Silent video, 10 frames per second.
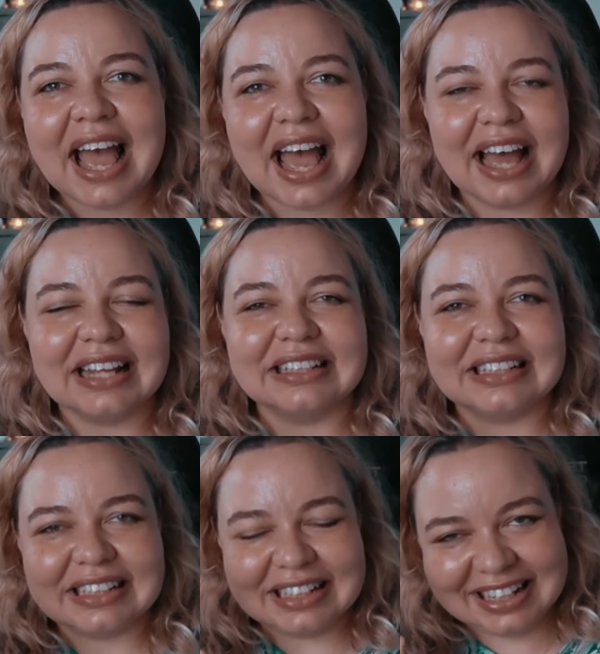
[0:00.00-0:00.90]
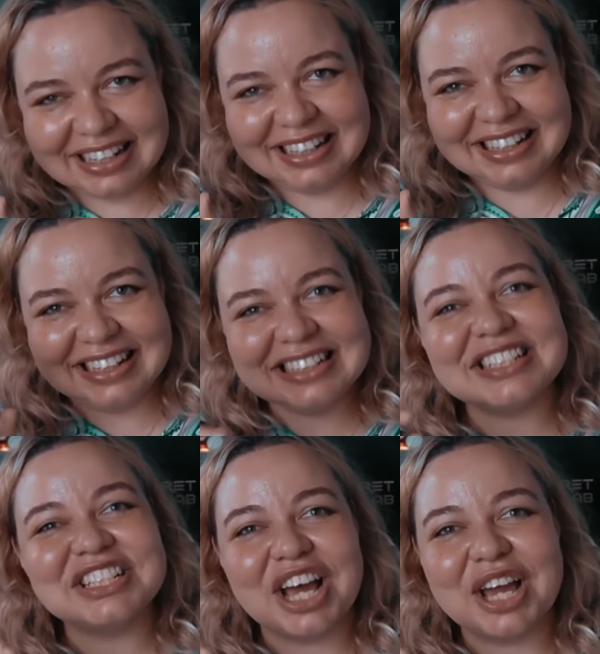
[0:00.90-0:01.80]
And
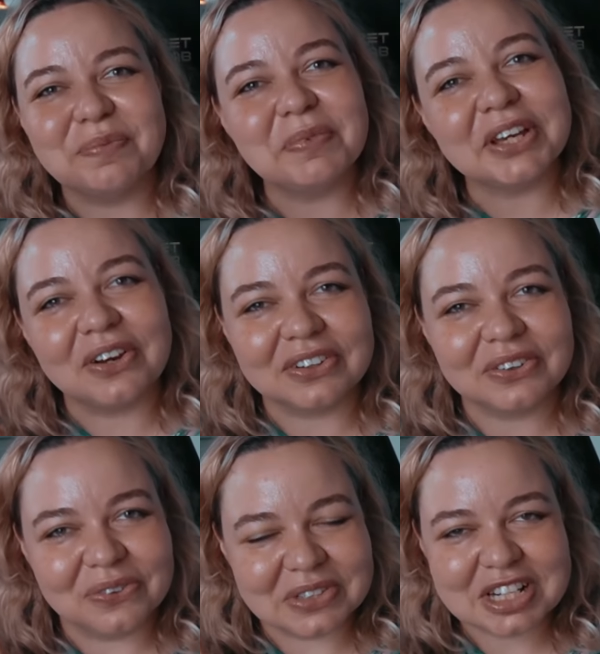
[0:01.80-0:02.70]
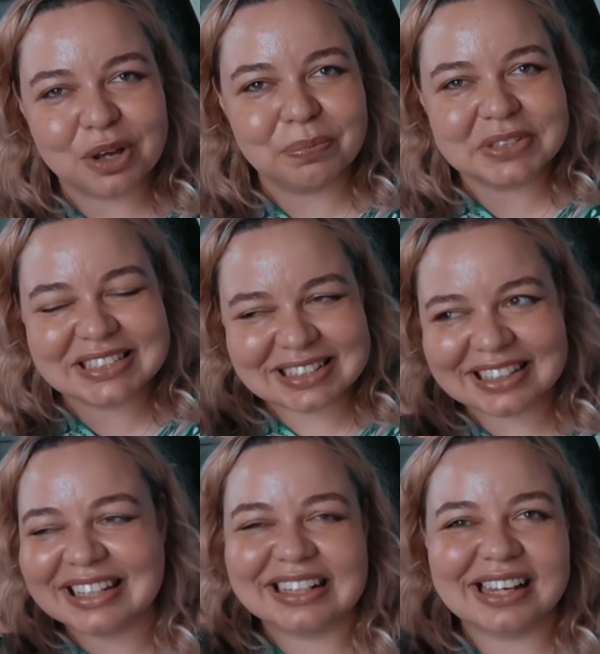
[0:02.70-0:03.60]
each time they got caught up,
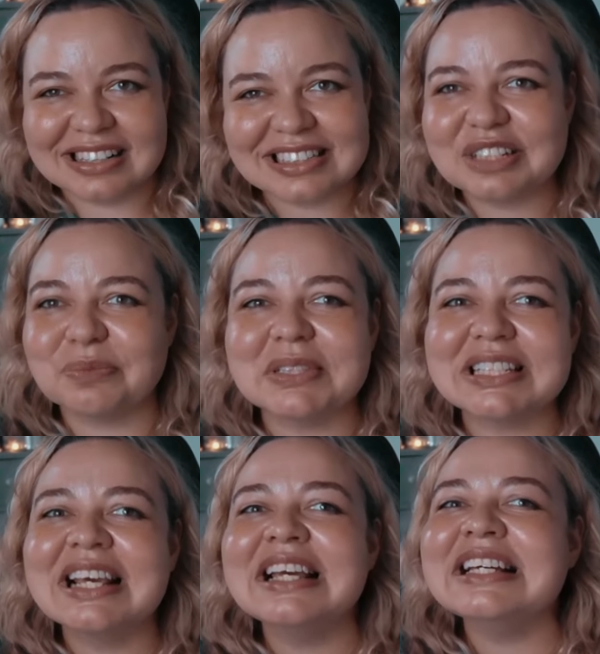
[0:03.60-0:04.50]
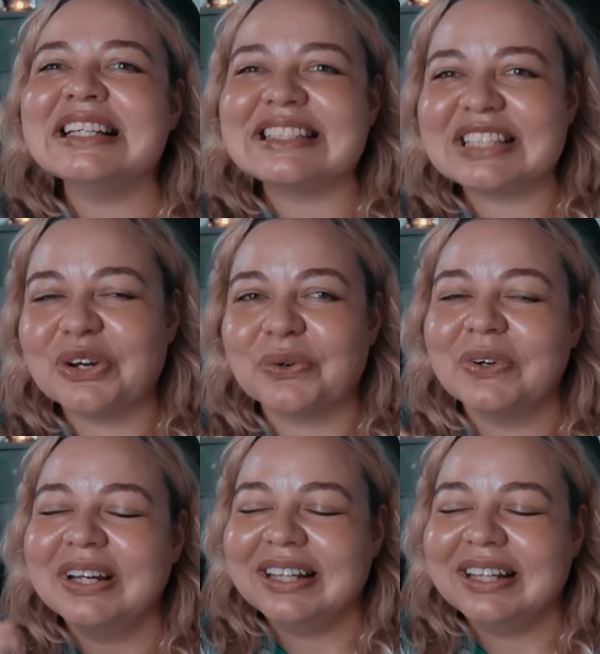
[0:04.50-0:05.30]
stuck in customs. So